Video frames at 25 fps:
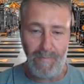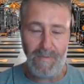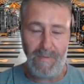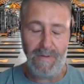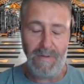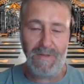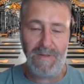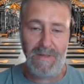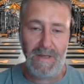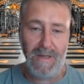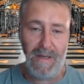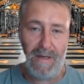
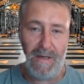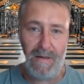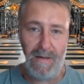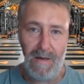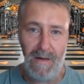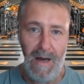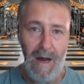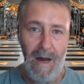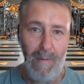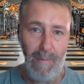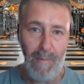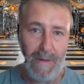seeing
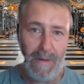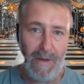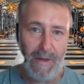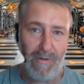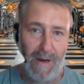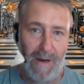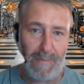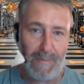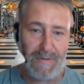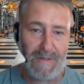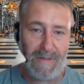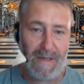how many
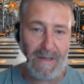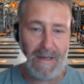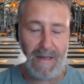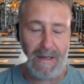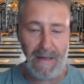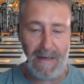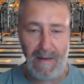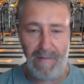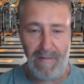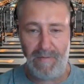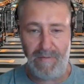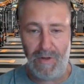reps they get
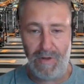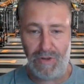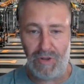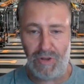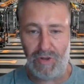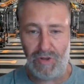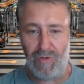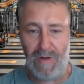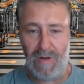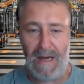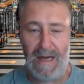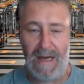left
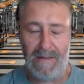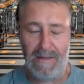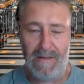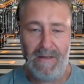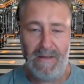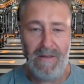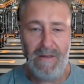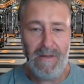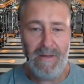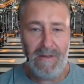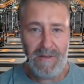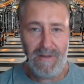versus right,
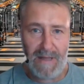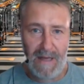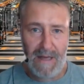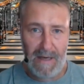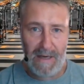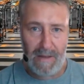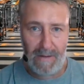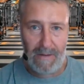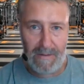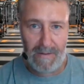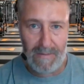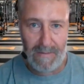
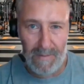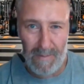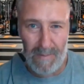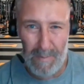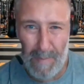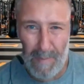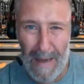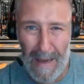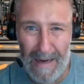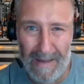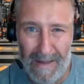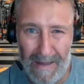standing
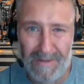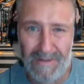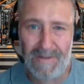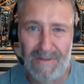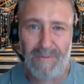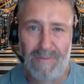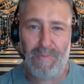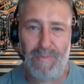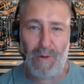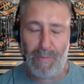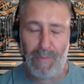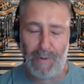balance,
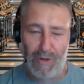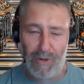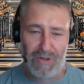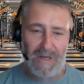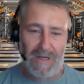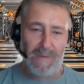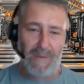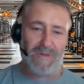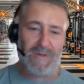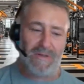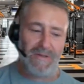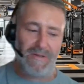
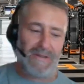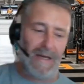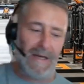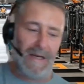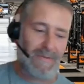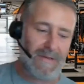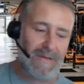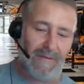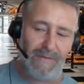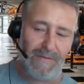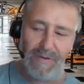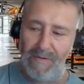proprioception
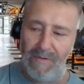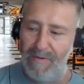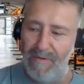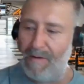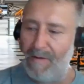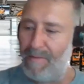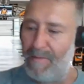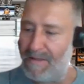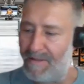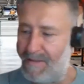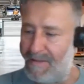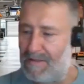type stuff. So
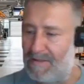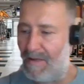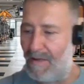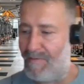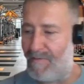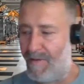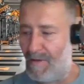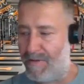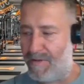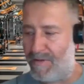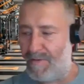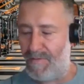very much the
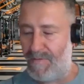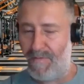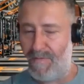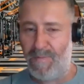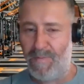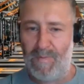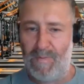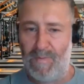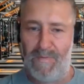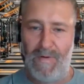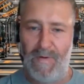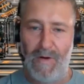stuff that's
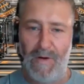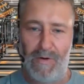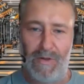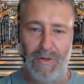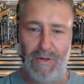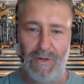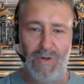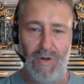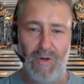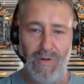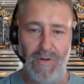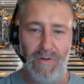
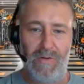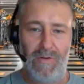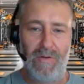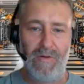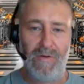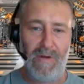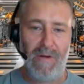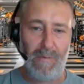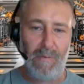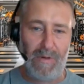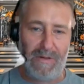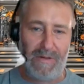focused on
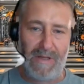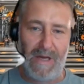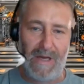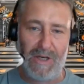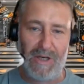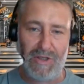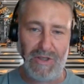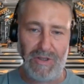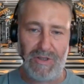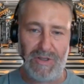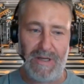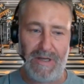the
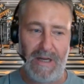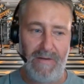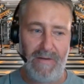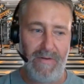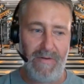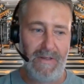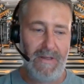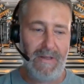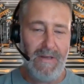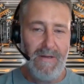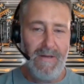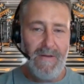rehabilitation side of
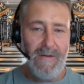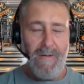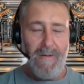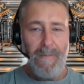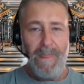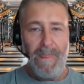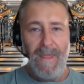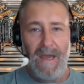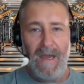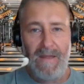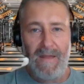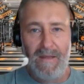it.
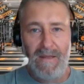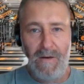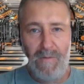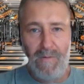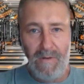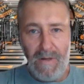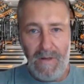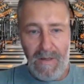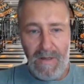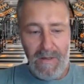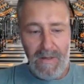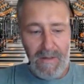And
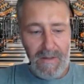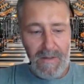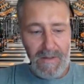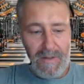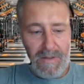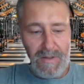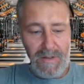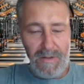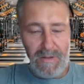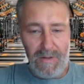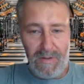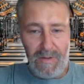then
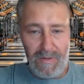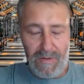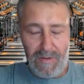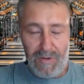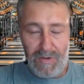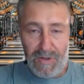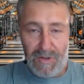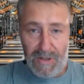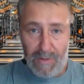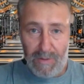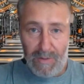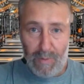she
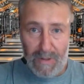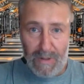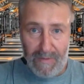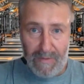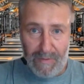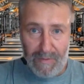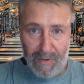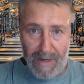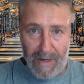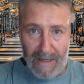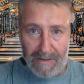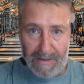would
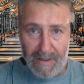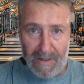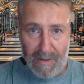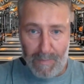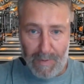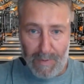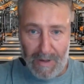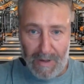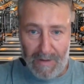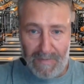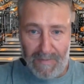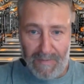have created a
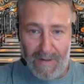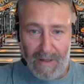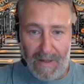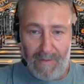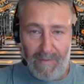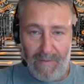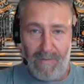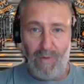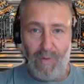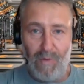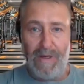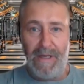profile
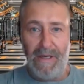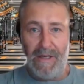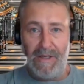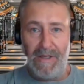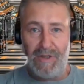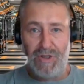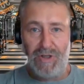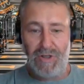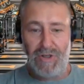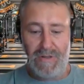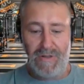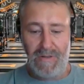for
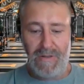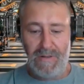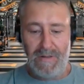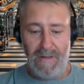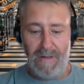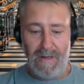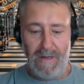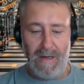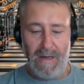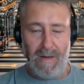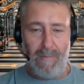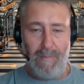each
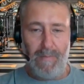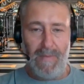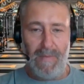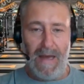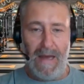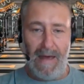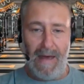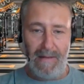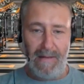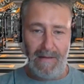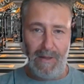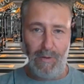
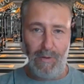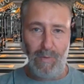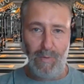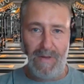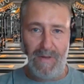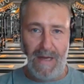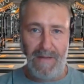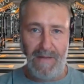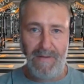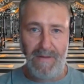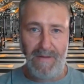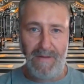athlete with
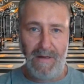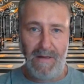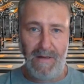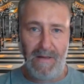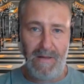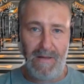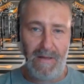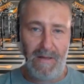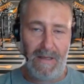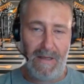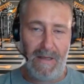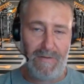that then,
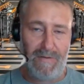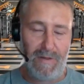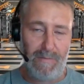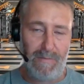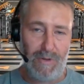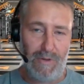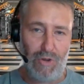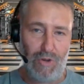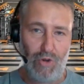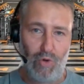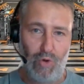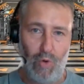and it gives them
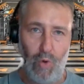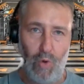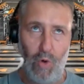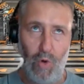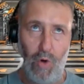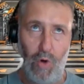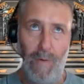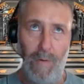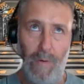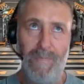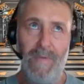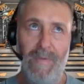a
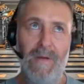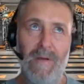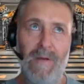score.